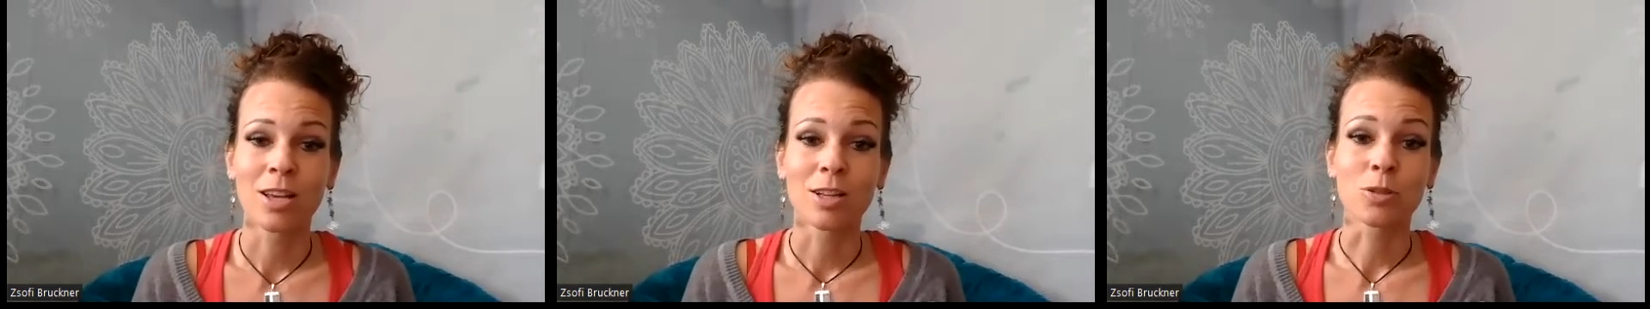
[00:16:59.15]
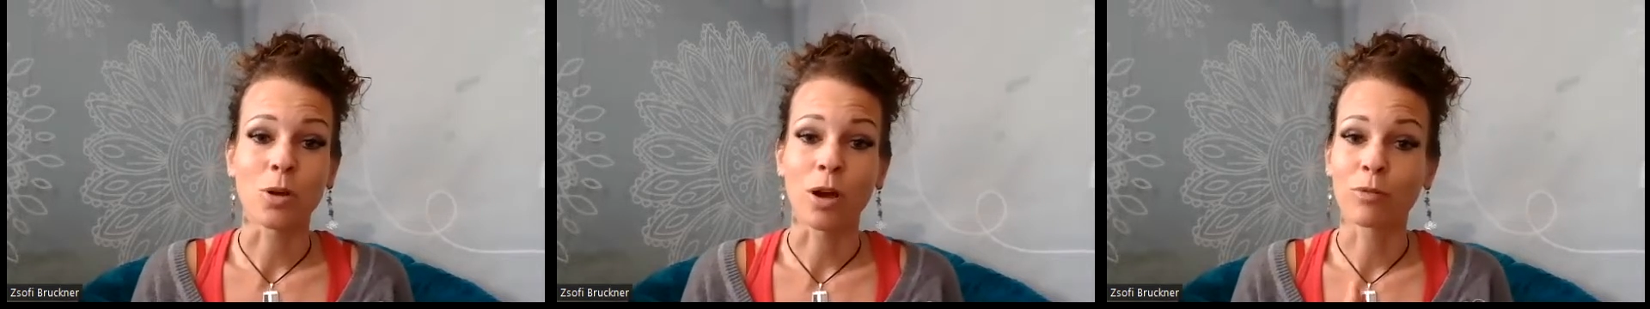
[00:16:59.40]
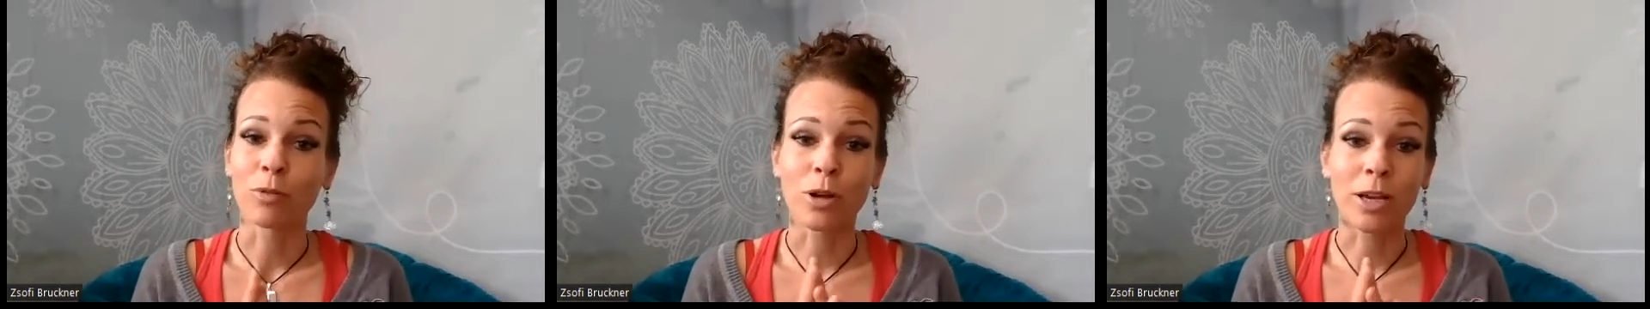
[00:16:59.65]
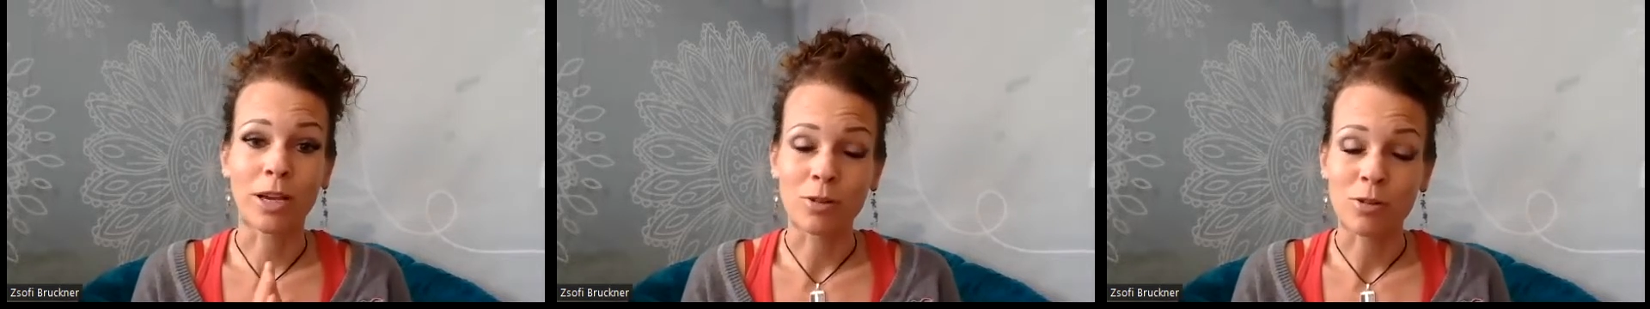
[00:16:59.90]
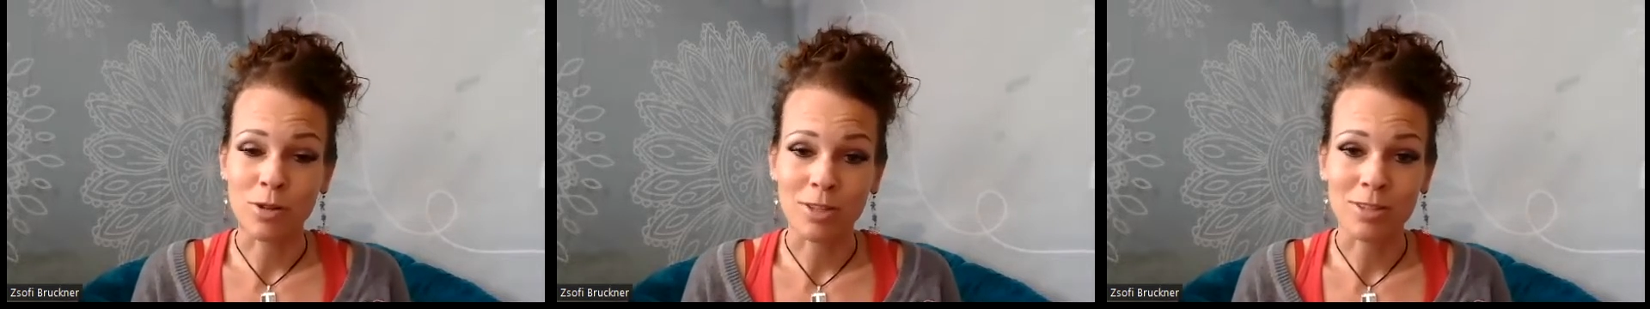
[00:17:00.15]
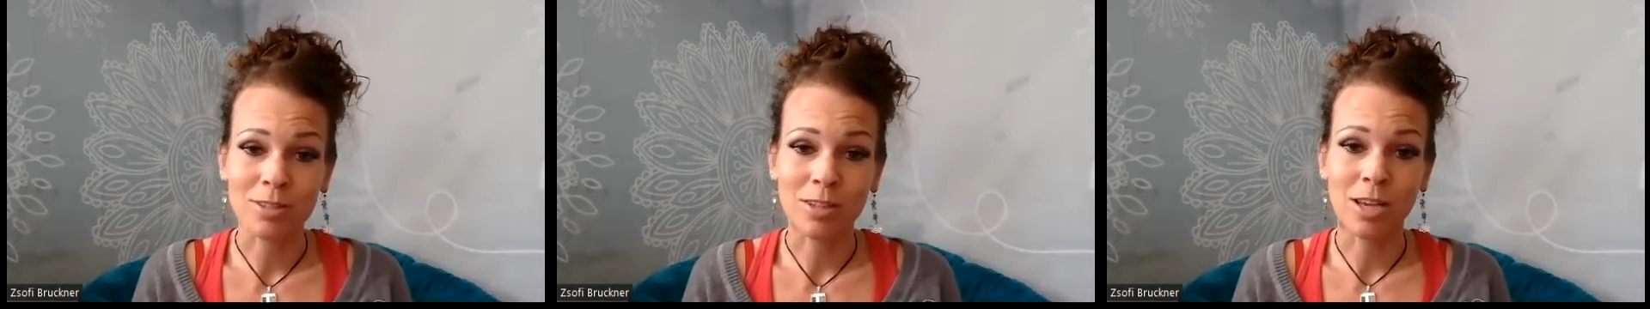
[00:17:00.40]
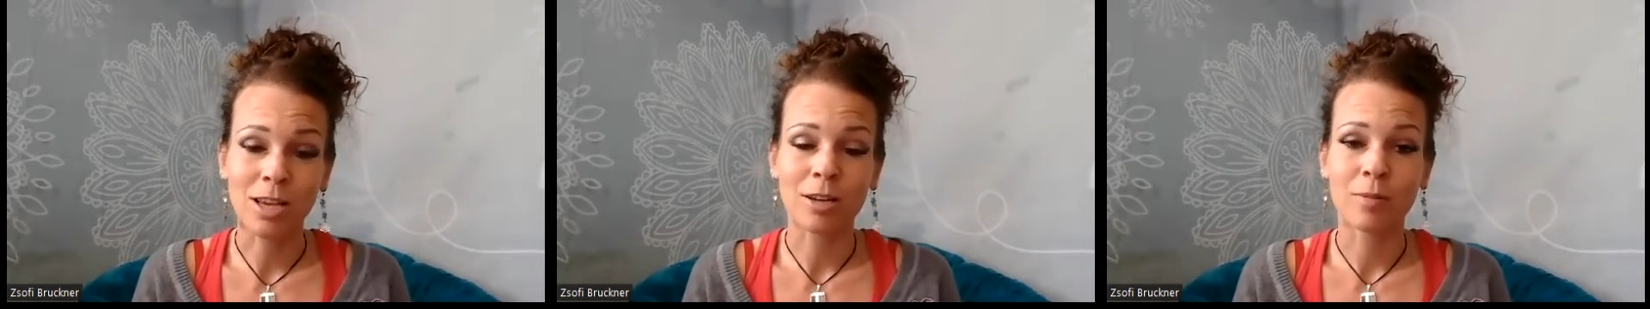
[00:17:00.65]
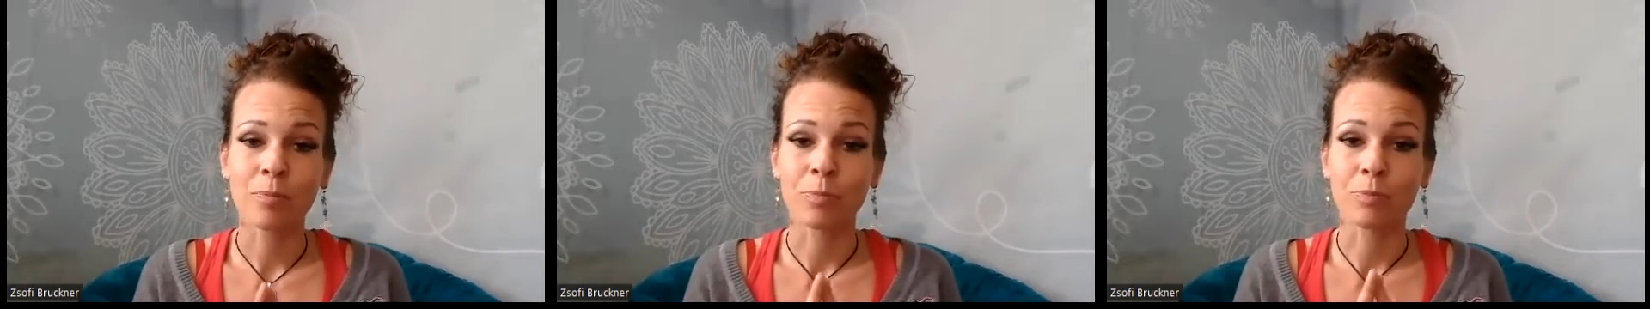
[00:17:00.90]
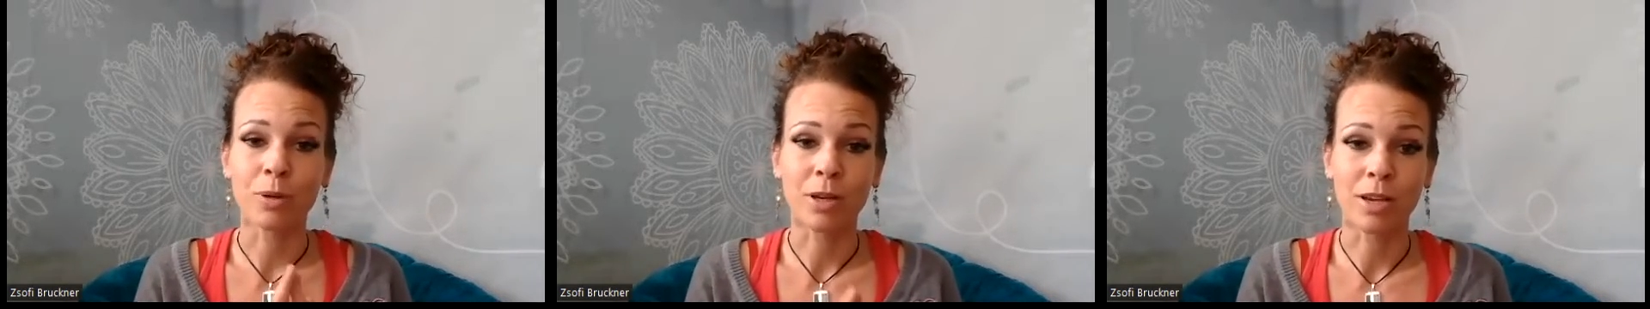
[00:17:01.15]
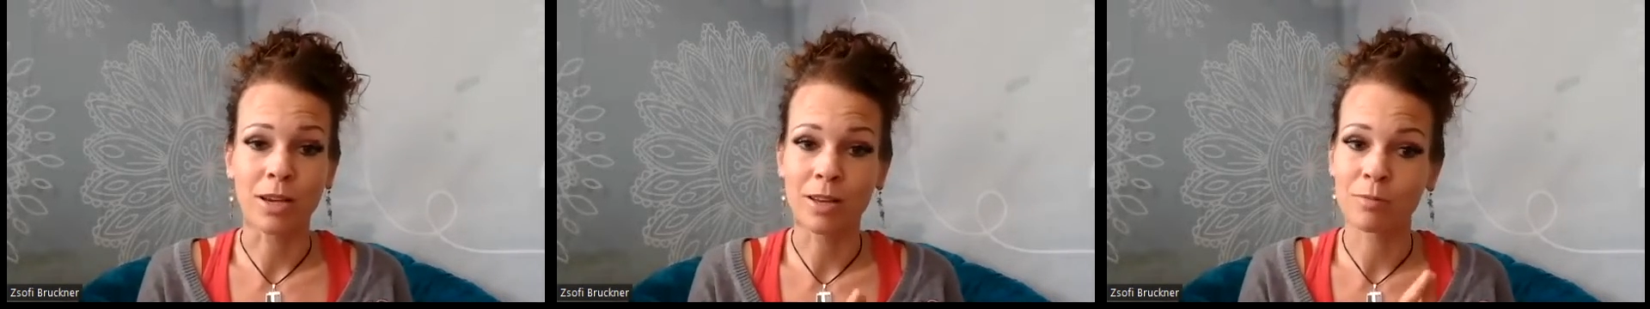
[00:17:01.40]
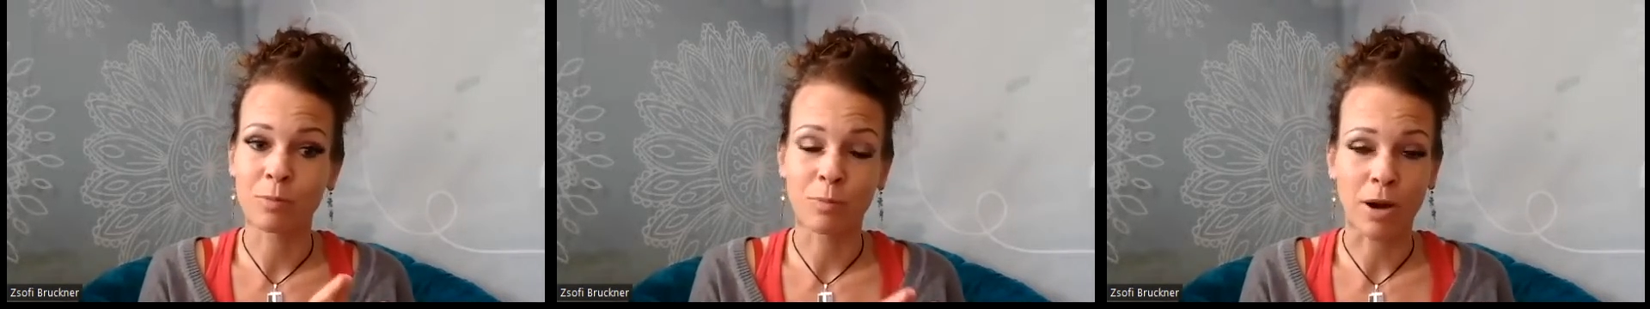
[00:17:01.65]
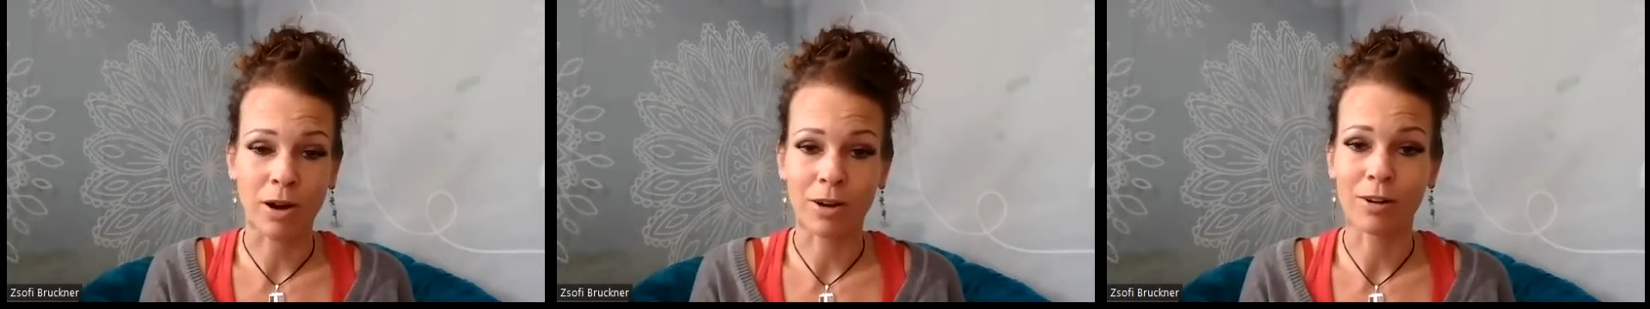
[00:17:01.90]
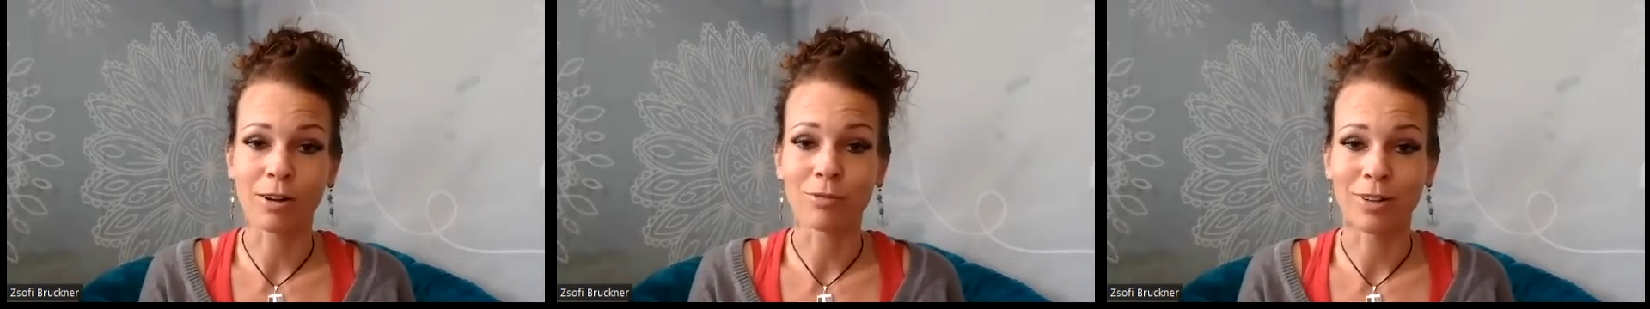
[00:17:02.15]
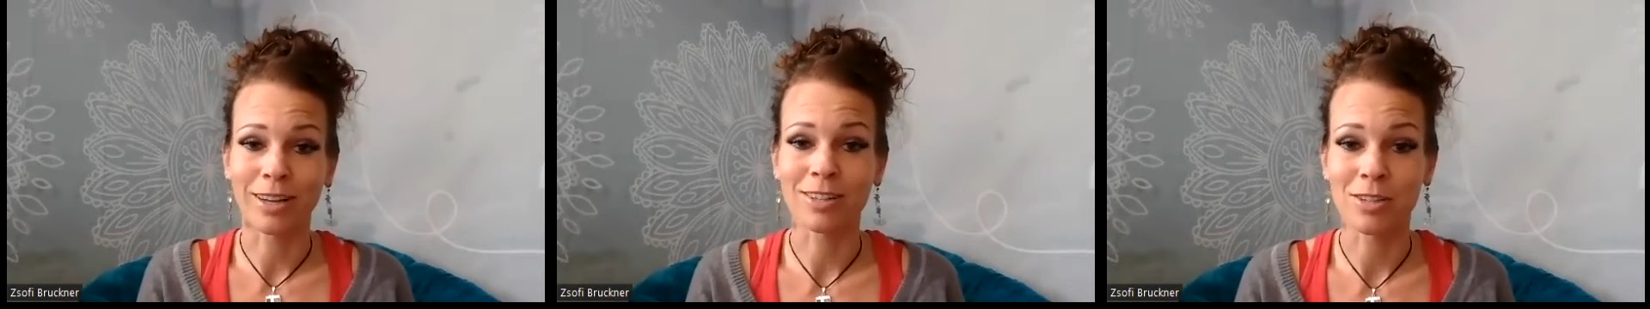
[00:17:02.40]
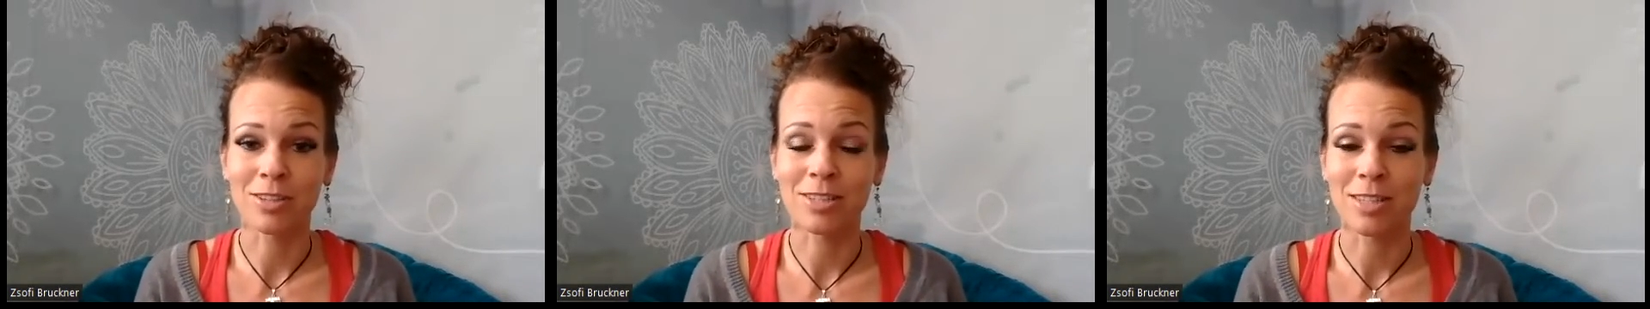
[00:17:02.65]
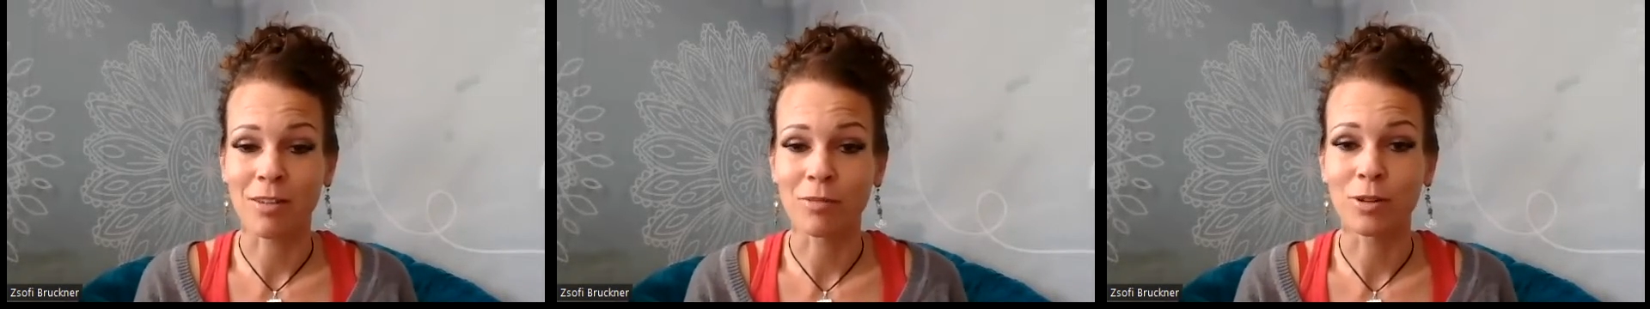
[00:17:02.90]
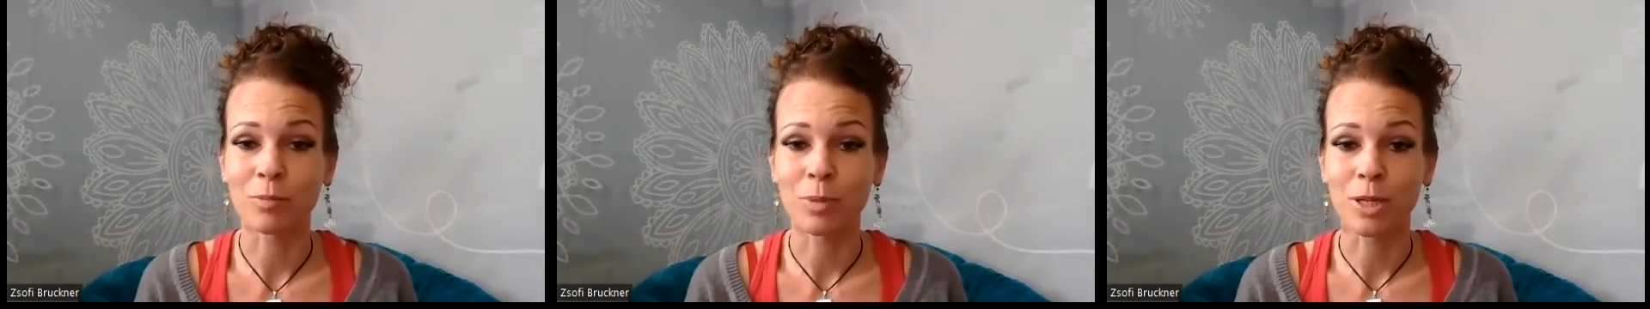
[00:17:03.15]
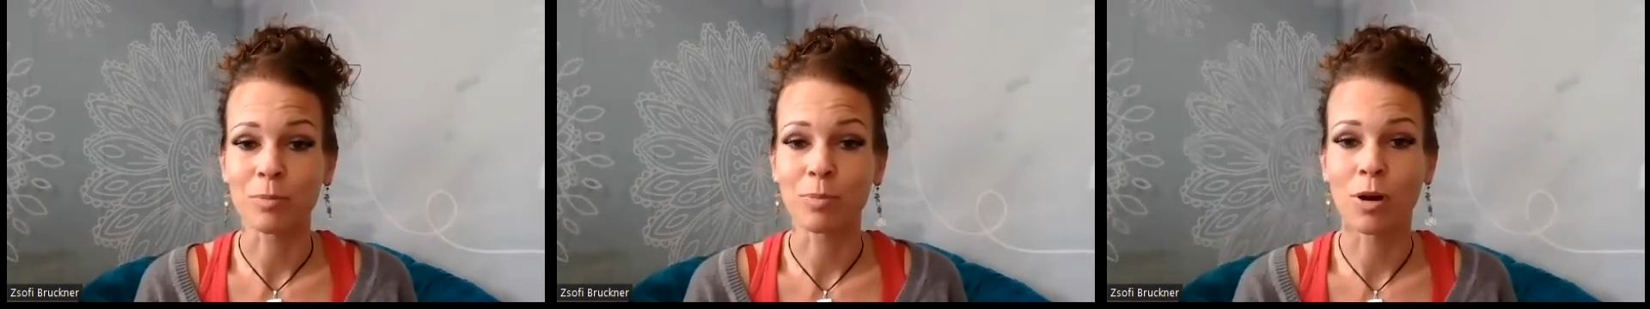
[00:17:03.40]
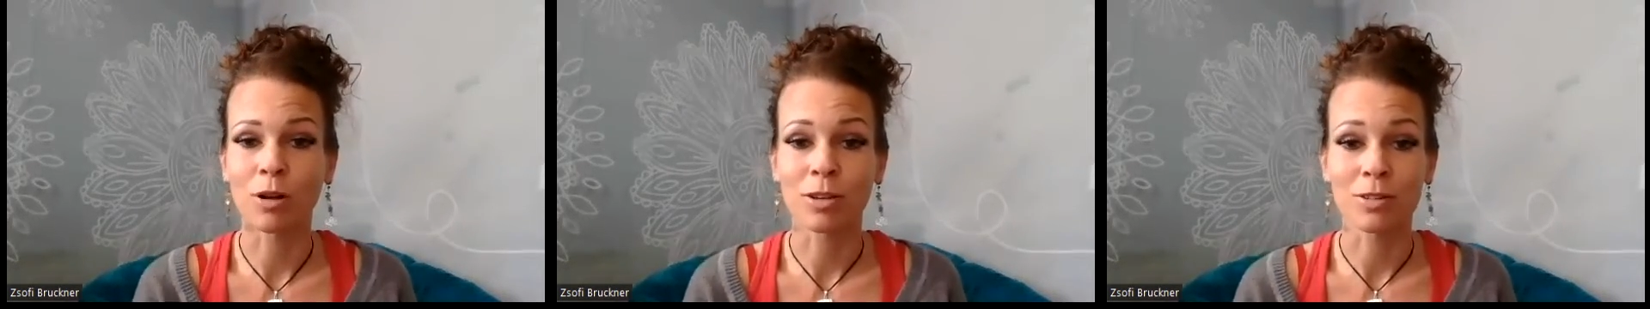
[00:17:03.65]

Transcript: So if you're interested in being part of like the 7 people,